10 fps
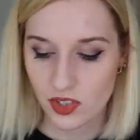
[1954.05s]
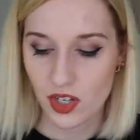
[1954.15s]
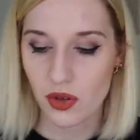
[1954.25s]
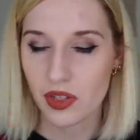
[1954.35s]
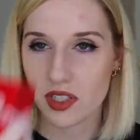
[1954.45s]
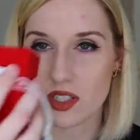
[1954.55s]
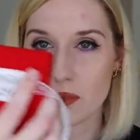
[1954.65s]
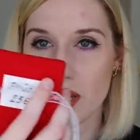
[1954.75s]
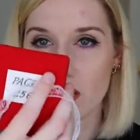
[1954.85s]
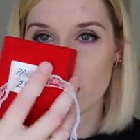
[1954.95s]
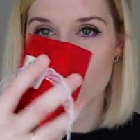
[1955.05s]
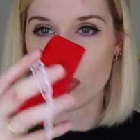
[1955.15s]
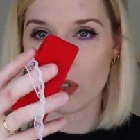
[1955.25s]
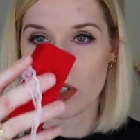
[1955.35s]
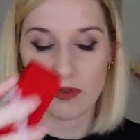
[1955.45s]
So this is page
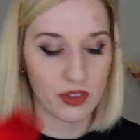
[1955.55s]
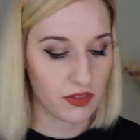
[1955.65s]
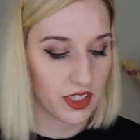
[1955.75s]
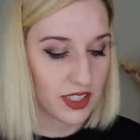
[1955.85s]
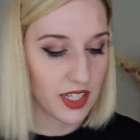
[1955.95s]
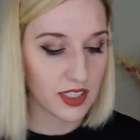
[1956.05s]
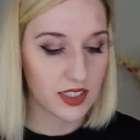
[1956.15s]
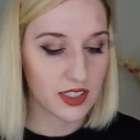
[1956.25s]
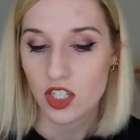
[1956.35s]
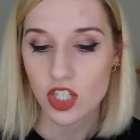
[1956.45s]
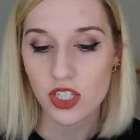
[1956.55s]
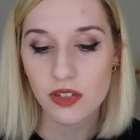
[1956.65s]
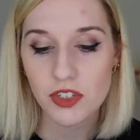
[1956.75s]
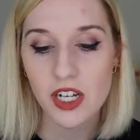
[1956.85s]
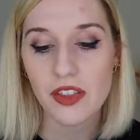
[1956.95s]
256. She
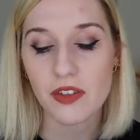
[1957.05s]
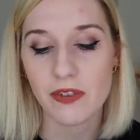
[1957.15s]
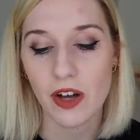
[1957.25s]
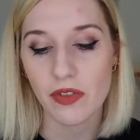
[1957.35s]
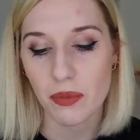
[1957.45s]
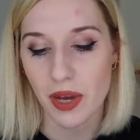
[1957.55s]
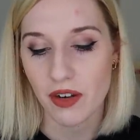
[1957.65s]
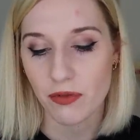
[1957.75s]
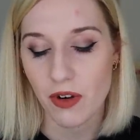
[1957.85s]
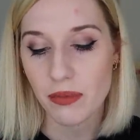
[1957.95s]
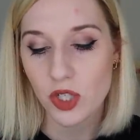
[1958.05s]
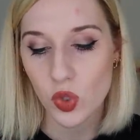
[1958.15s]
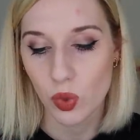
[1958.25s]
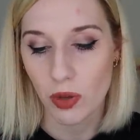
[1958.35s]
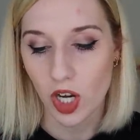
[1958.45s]
lifted out the velvet bed from the
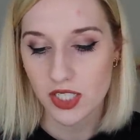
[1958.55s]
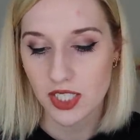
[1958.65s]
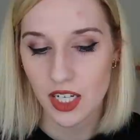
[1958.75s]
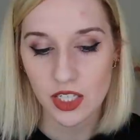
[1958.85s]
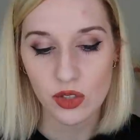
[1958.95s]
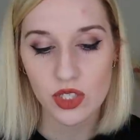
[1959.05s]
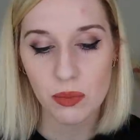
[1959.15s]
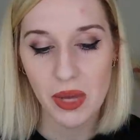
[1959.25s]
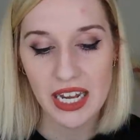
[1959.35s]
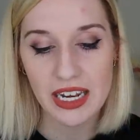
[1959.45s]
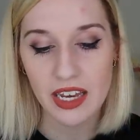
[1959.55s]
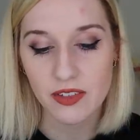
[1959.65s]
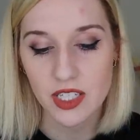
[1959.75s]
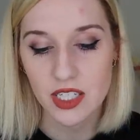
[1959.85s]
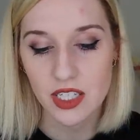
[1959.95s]
jewel box and used a
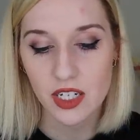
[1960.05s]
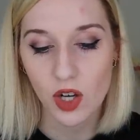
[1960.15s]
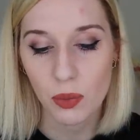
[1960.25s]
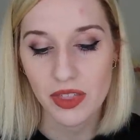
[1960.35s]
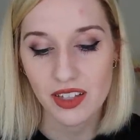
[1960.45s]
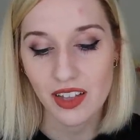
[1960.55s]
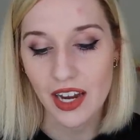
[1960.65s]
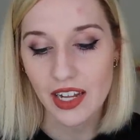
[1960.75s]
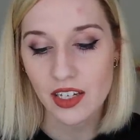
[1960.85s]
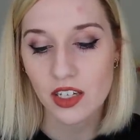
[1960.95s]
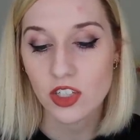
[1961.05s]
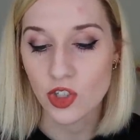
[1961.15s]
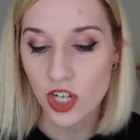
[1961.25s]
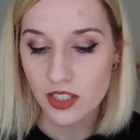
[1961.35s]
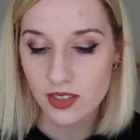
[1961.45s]
penknife to slit open the lining,
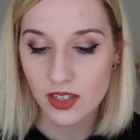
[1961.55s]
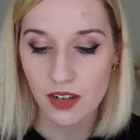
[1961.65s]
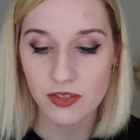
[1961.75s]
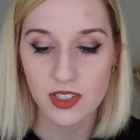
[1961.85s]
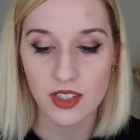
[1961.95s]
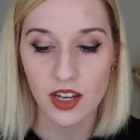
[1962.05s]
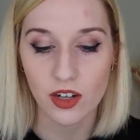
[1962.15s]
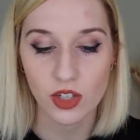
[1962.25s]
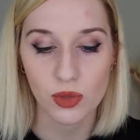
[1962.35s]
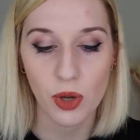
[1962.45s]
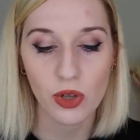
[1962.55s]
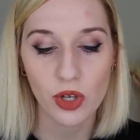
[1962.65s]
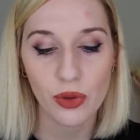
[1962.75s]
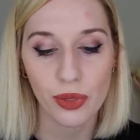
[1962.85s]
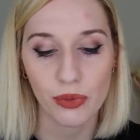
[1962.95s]
just enough to slide her small
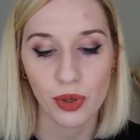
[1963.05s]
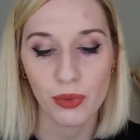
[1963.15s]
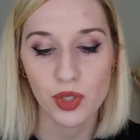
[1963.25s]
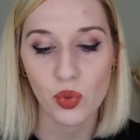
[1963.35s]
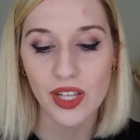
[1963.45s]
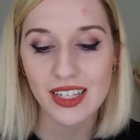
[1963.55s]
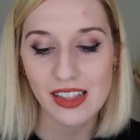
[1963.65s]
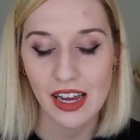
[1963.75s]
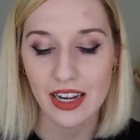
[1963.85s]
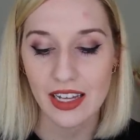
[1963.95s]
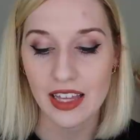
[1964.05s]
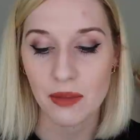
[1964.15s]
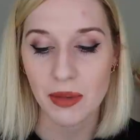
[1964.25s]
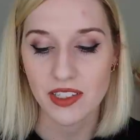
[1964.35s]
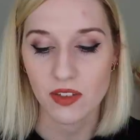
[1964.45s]
note through between the lining and the
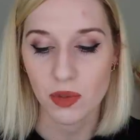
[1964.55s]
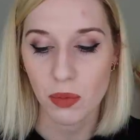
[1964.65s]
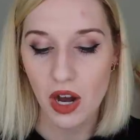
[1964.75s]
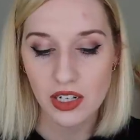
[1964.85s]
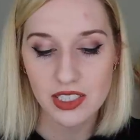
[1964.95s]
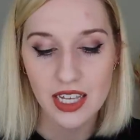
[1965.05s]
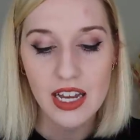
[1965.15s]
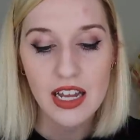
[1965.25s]
base of the box.